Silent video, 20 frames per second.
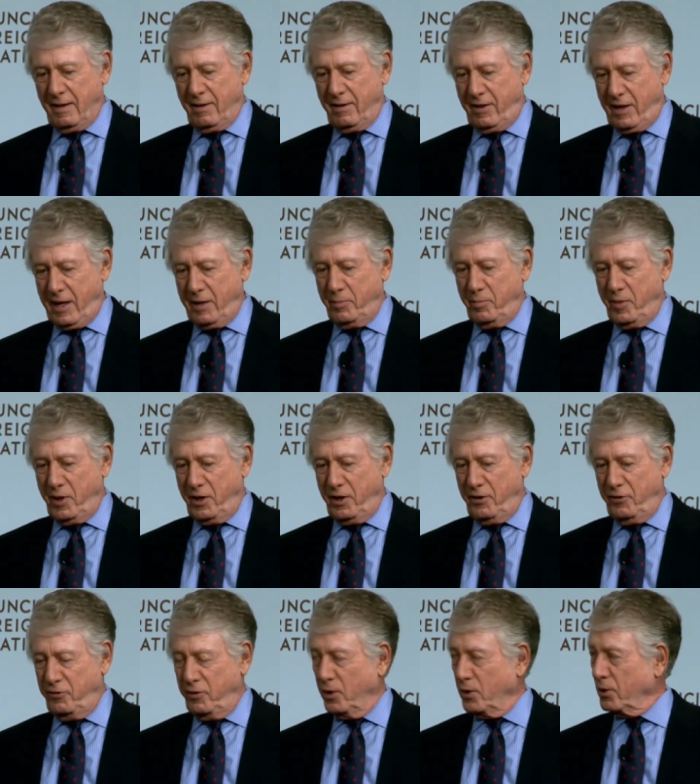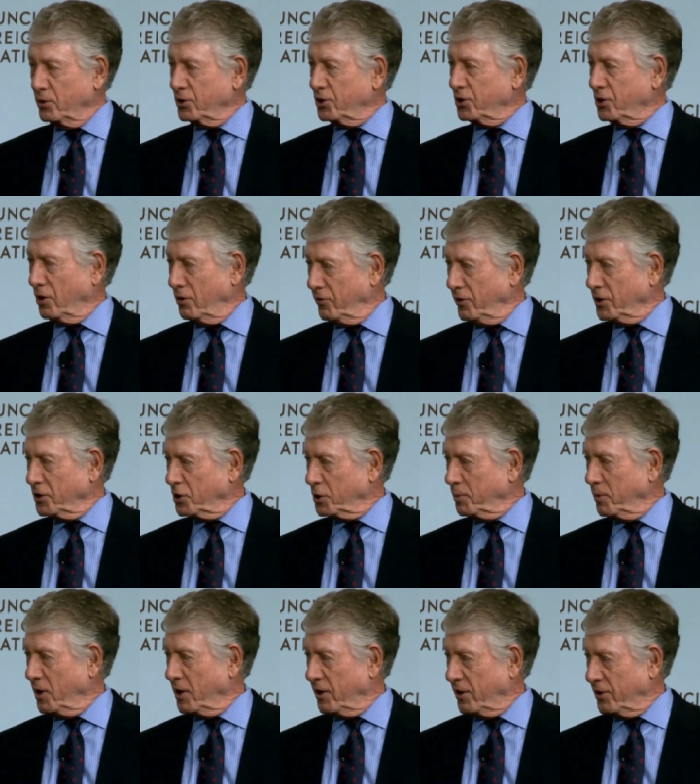that many folks serving
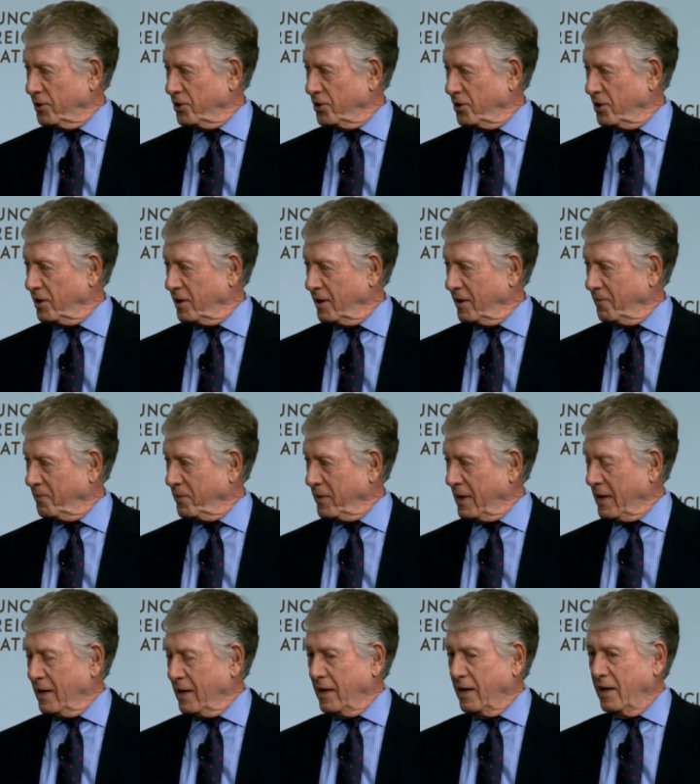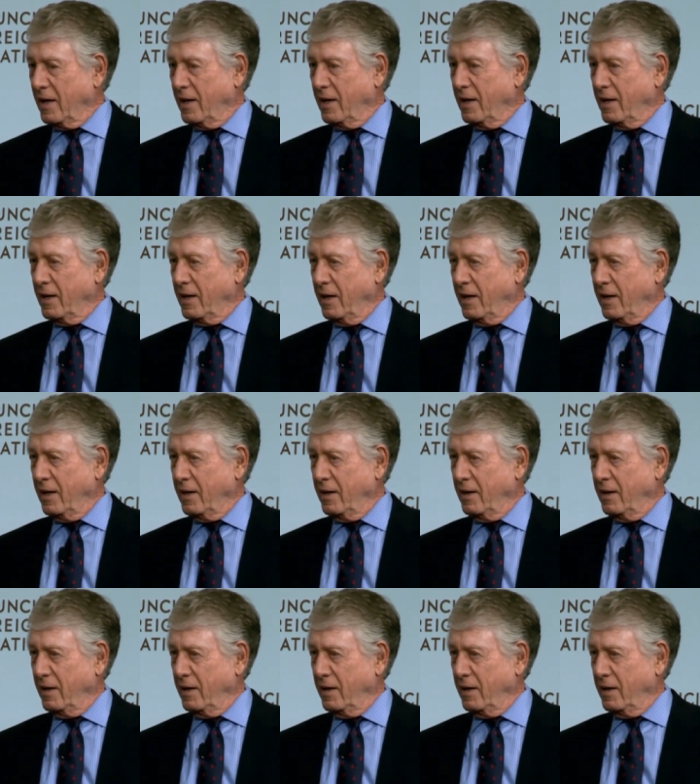spinach. Uh, and